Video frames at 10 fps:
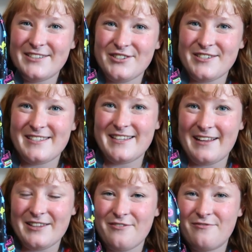it just
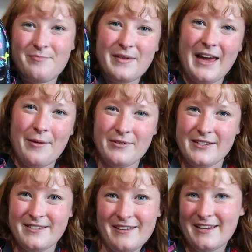I love being able
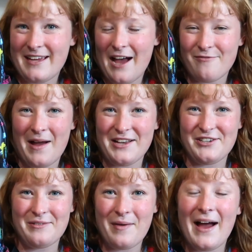to like have
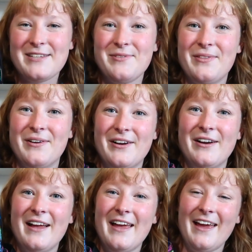matching bags with her
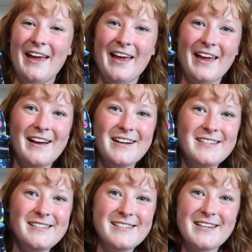
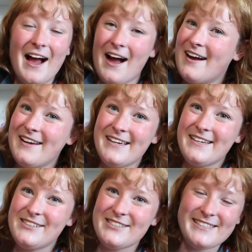and
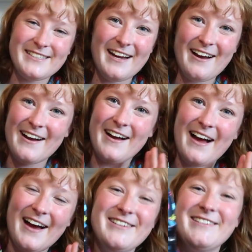I just I